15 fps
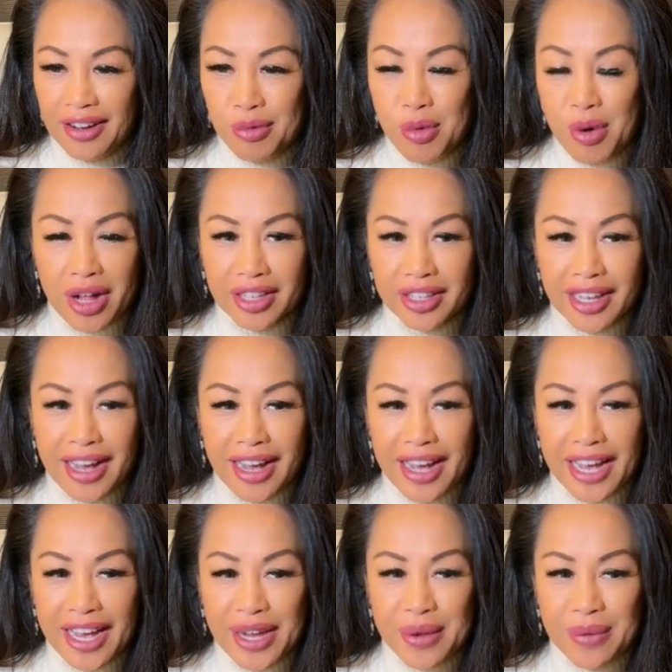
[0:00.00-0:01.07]
Well,
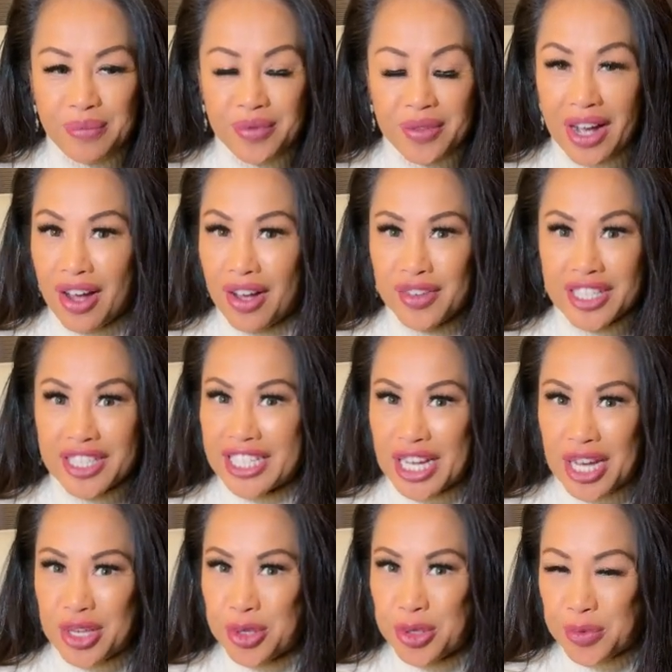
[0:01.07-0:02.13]
obviously I
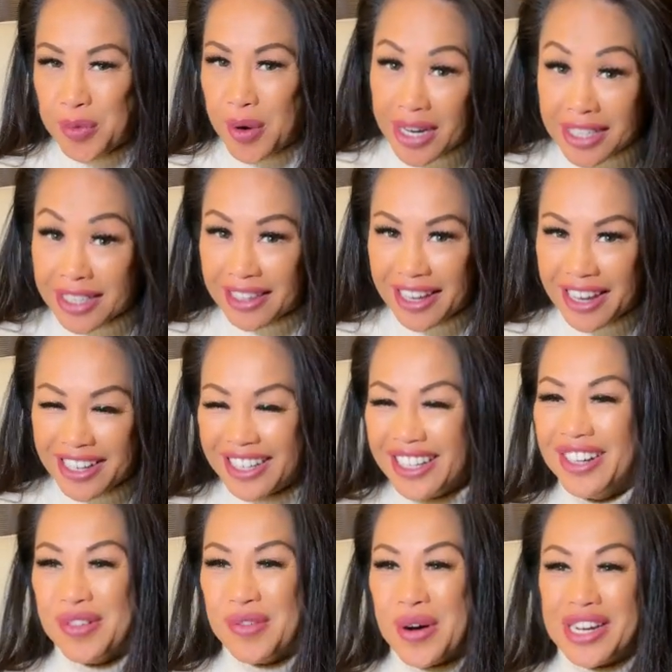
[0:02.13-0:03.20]
use OneClick.
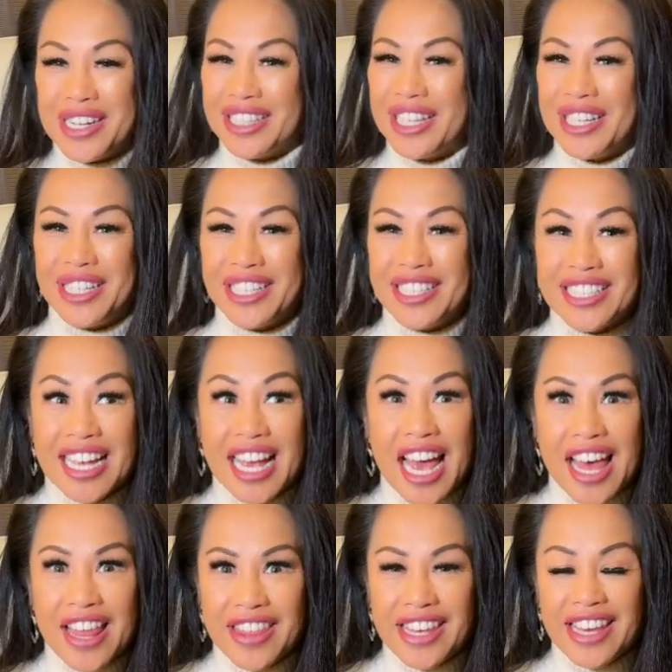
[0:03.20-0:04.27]
OneClick is
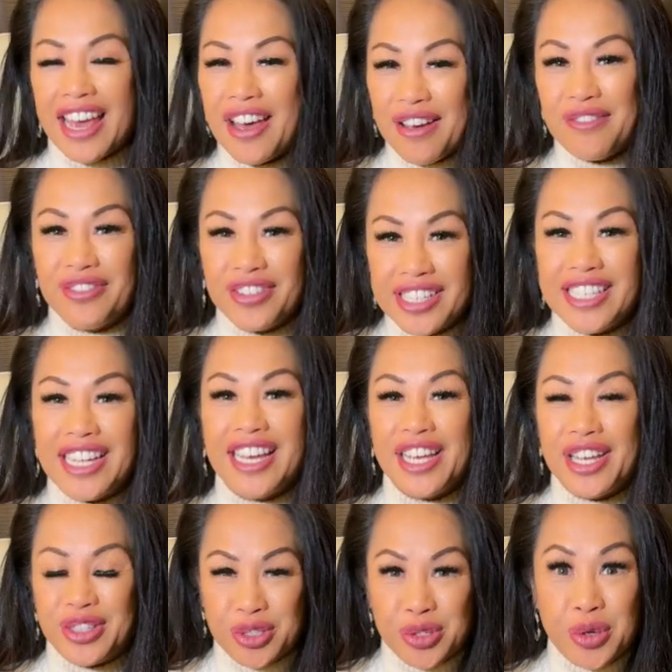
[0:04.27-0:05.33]
the everyday
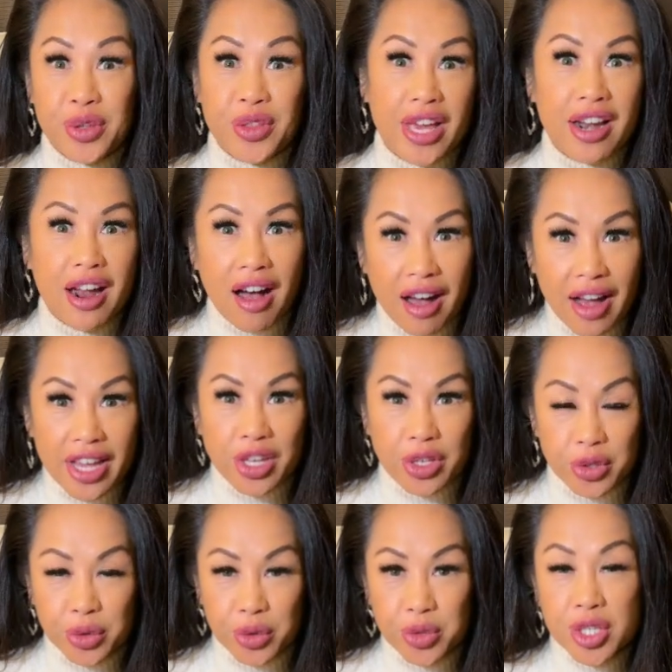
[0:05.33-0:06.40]
tool that I
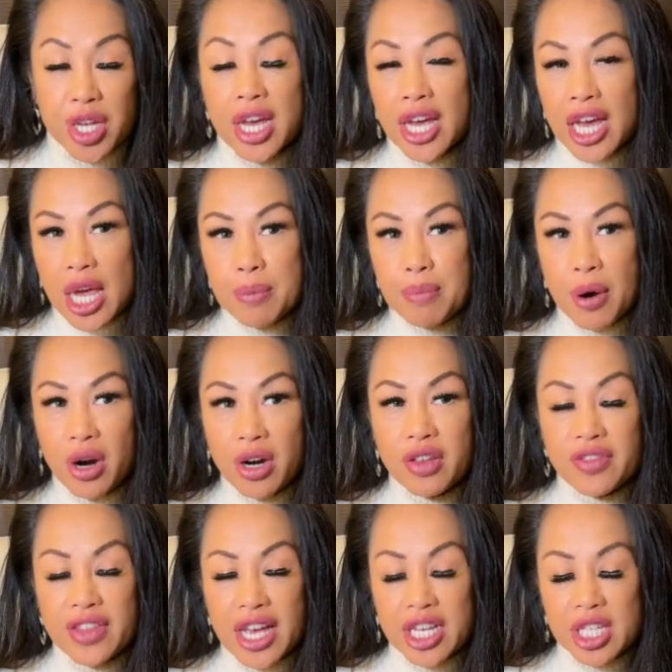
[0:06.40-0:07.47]
use. And part
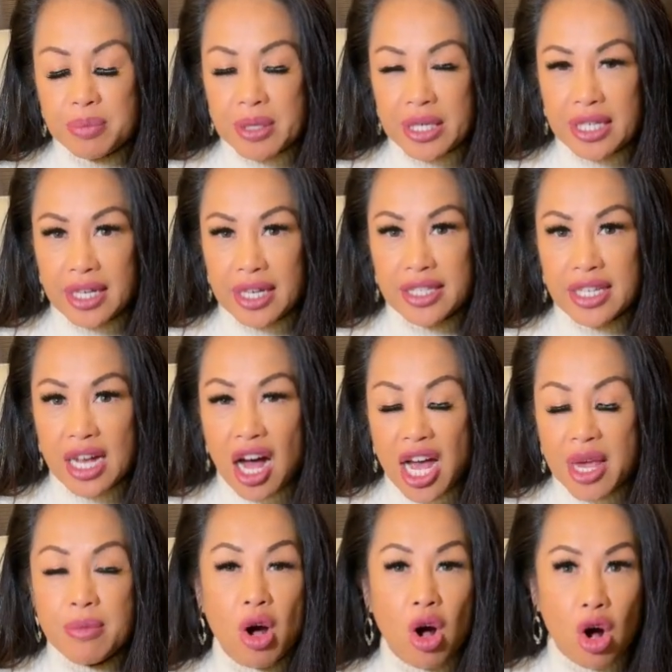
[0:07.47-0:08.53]
of that is because
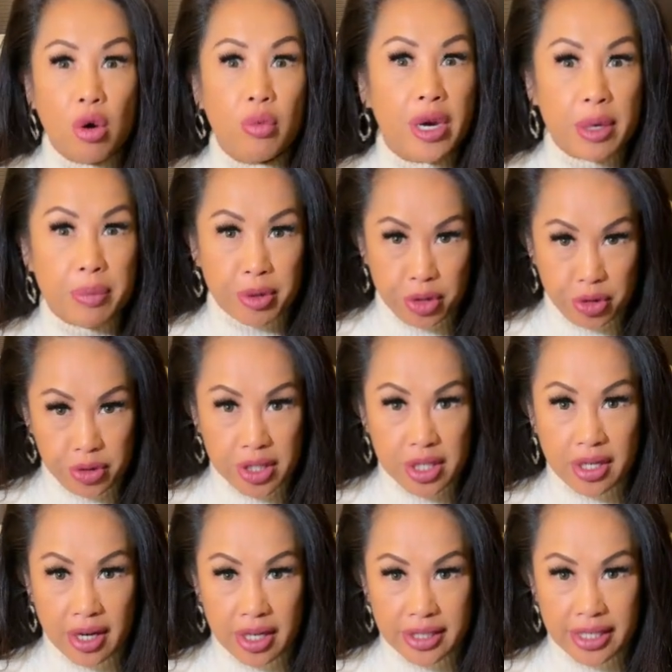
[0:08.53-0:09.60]
I'm already producing
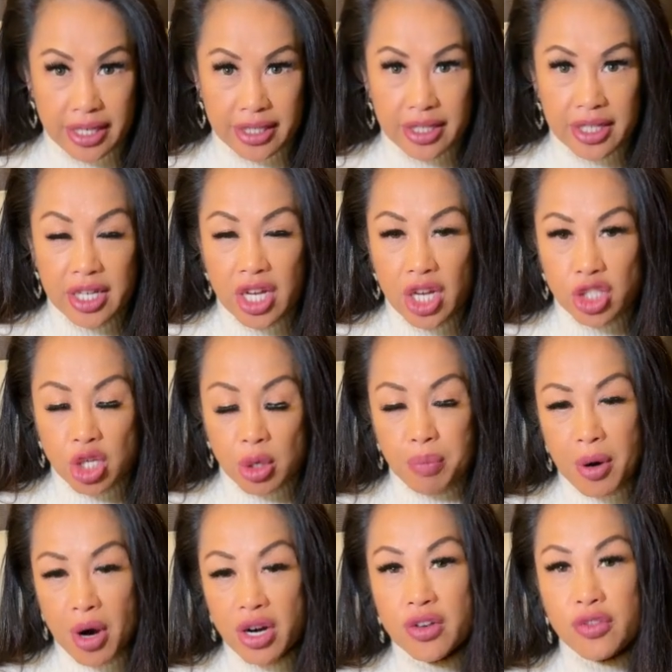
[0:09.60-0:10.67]
content. So
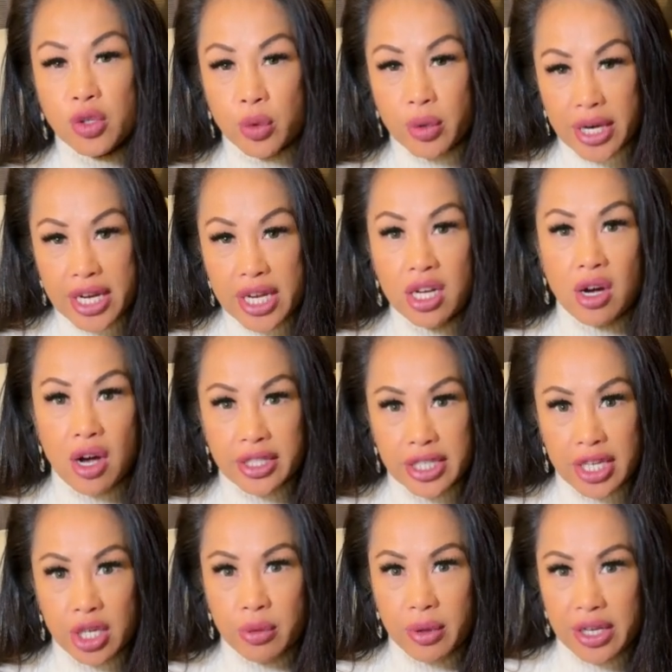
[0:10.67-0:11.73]
part of creating
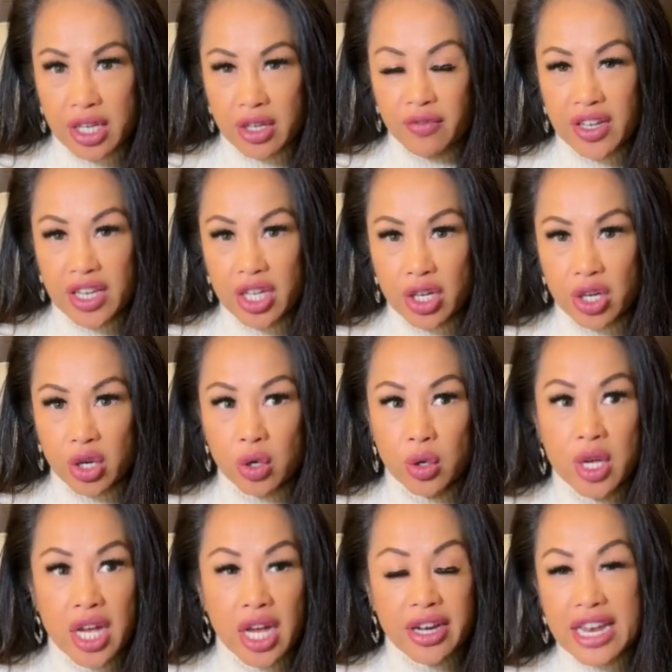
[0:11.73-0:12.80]
content and creating video,
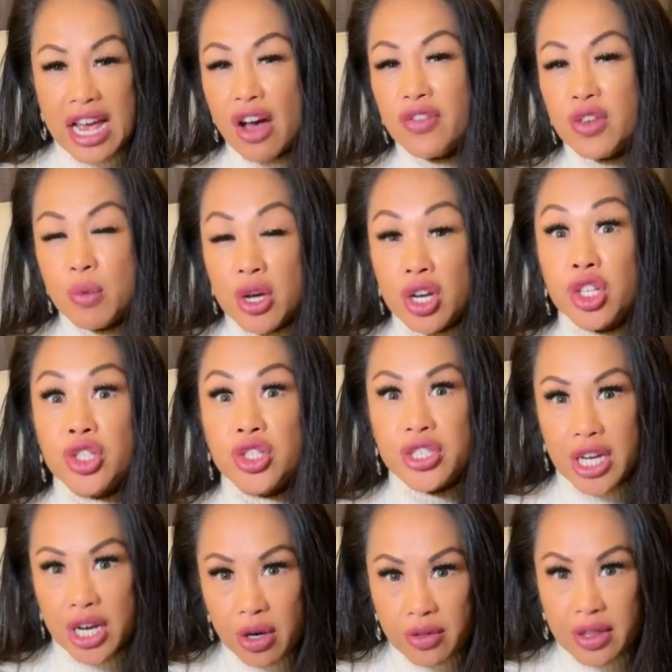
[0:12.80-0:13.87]
now if you want to
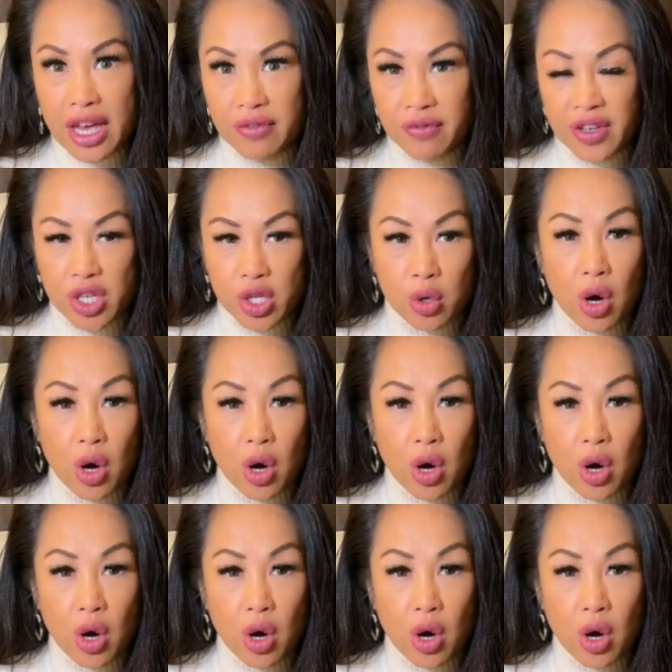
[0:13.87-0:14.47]
share that video